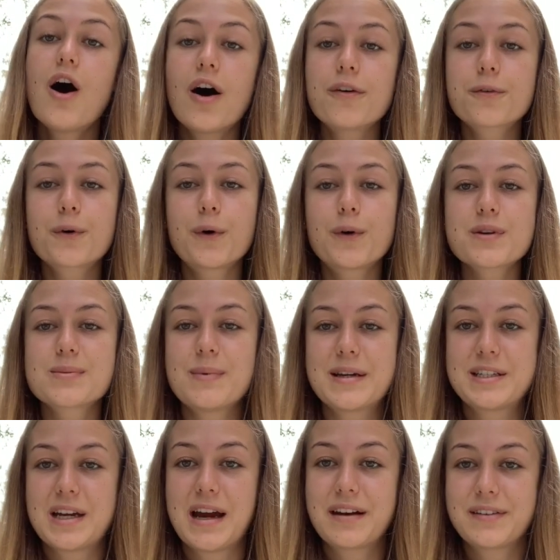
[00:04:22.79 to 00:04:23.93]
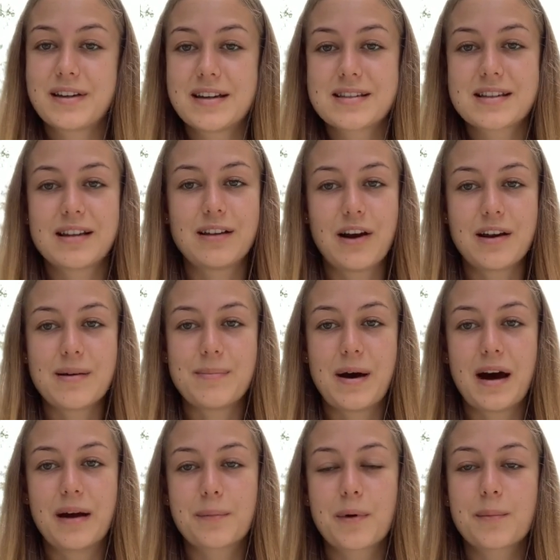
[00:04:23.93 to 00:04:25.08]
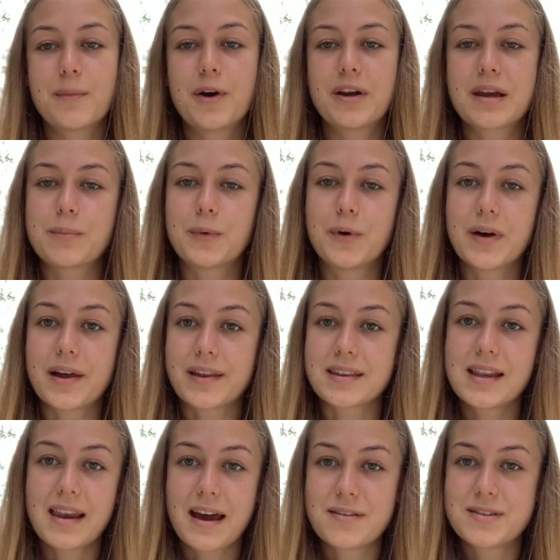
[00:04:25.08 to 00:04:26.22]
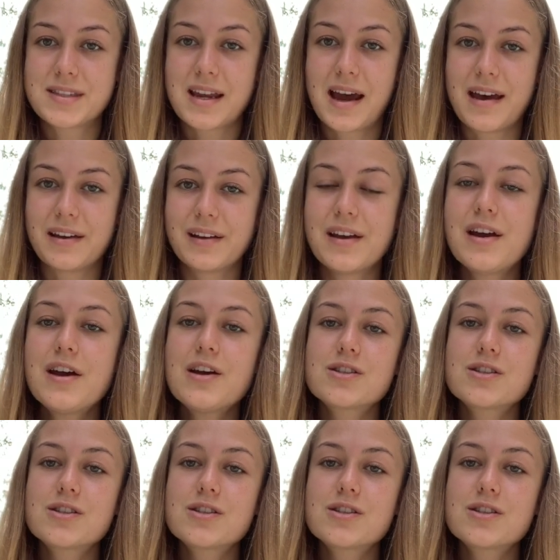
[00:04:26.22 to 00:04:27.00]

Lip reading: Of course, my channel is a lot about promoting a more healthy lifestyle,